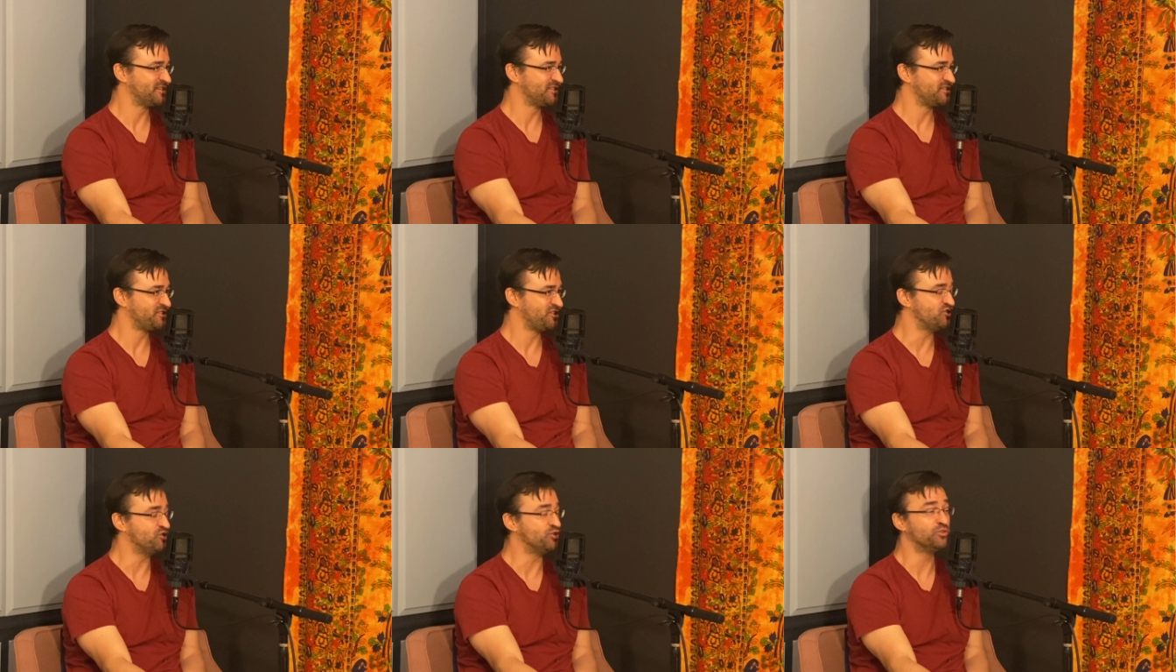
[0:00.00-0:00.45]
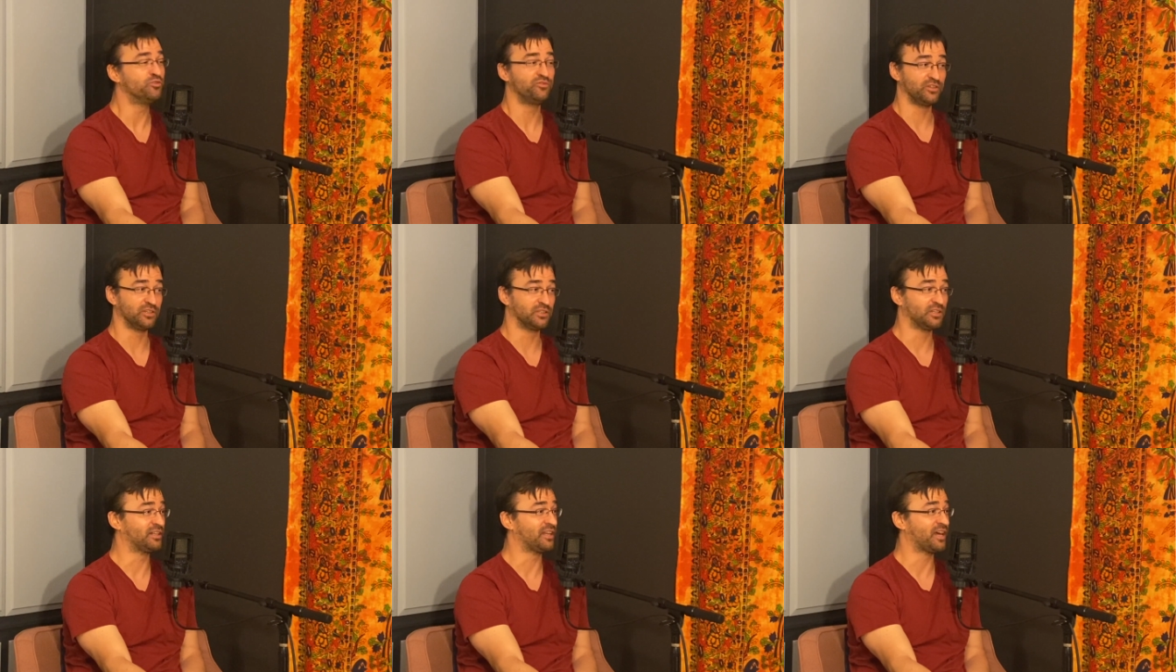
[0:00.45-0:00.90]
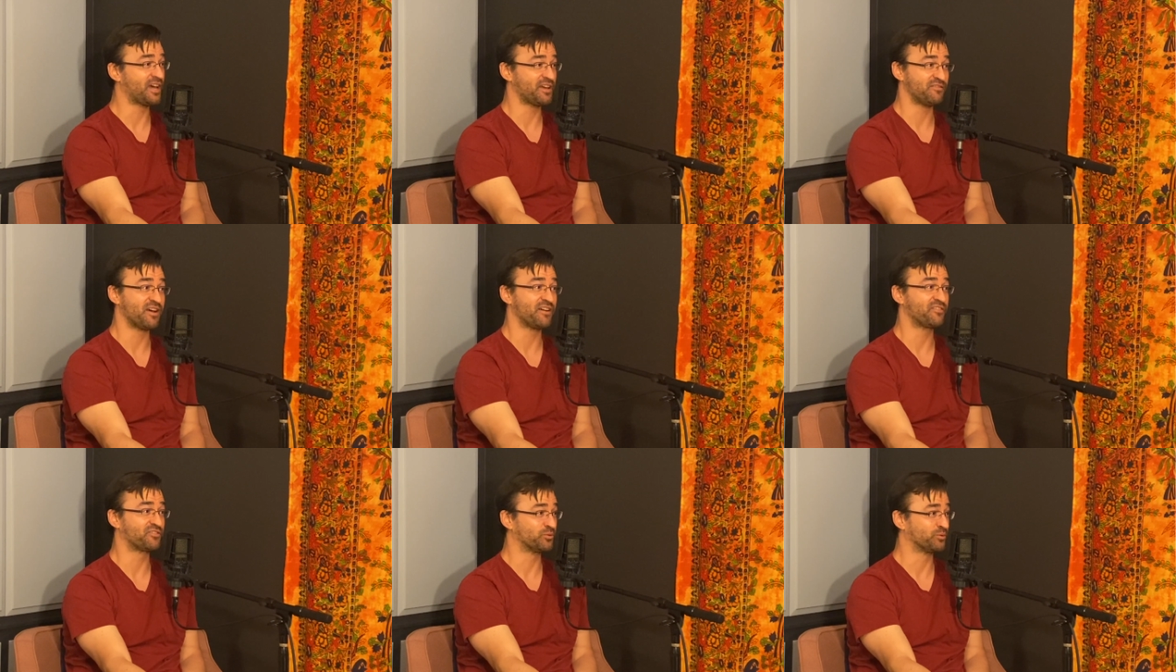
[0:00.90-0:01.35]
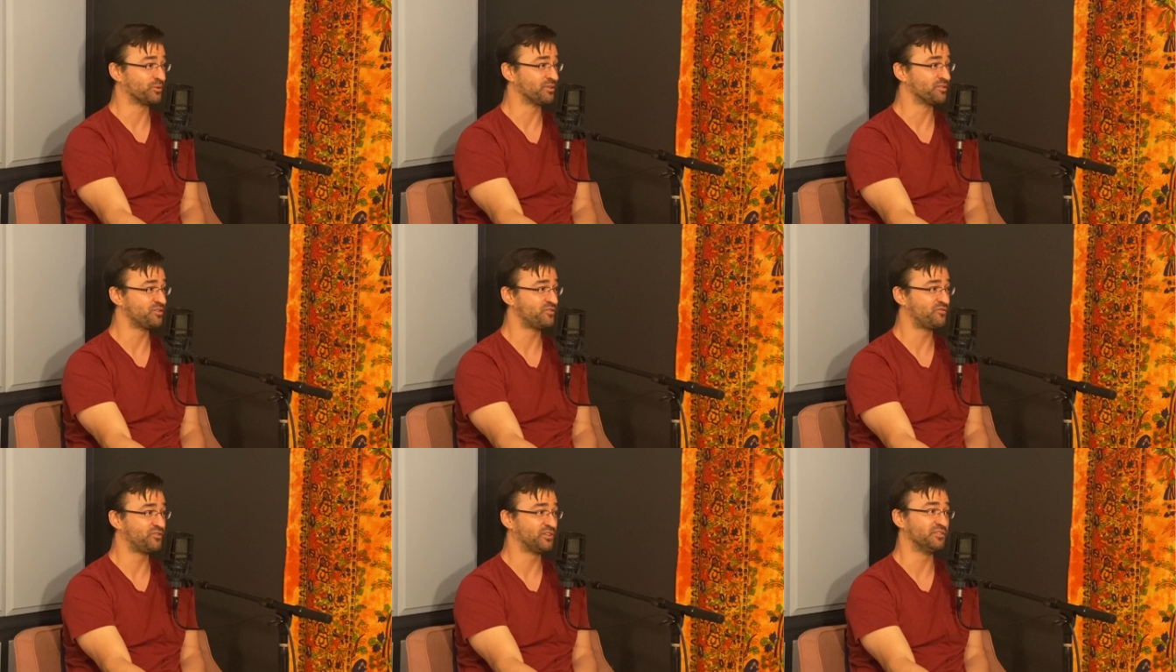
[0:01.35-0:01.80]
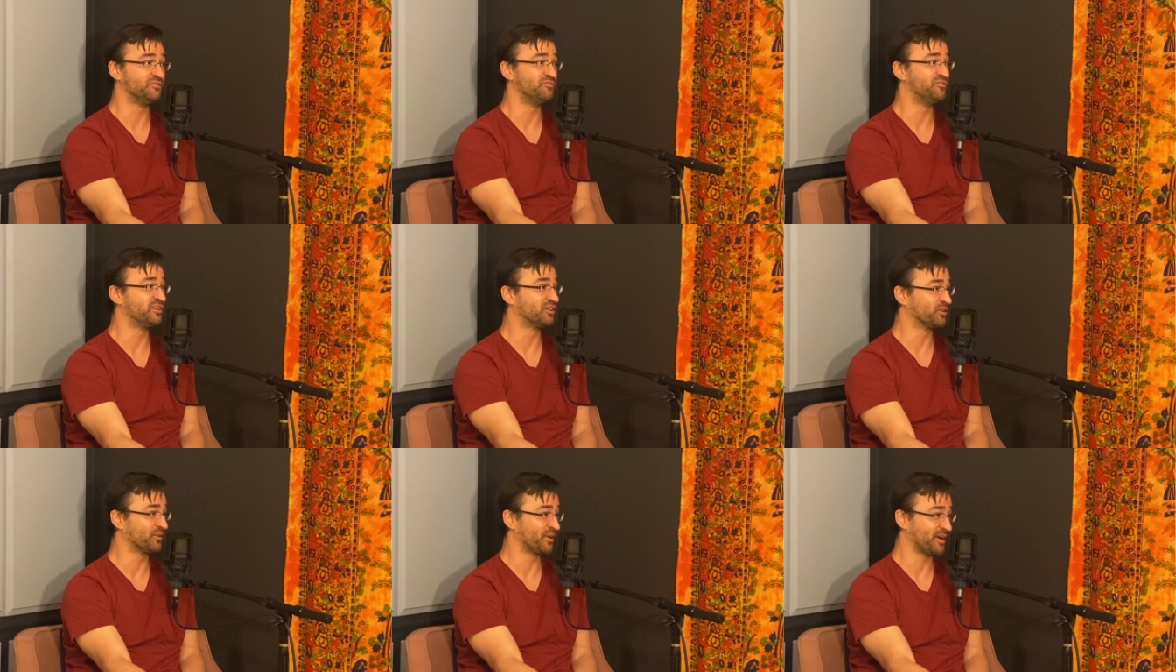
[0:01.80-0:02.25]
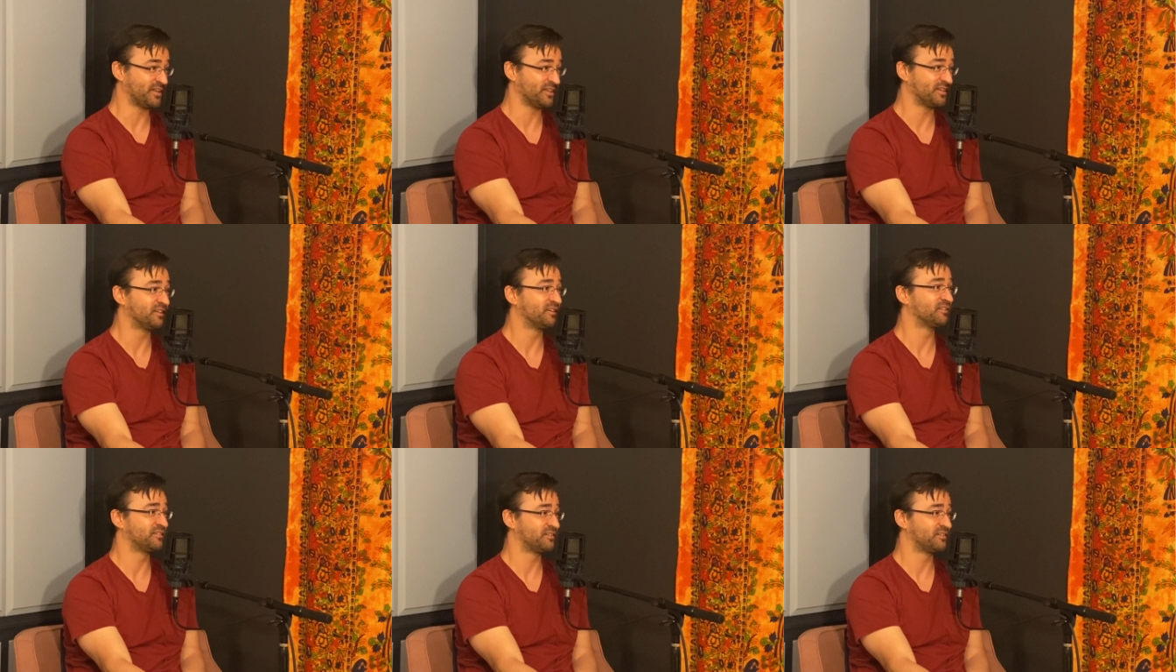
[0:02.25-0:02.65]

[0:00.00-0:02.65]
you do feel alive afterwards. You feel invigorated.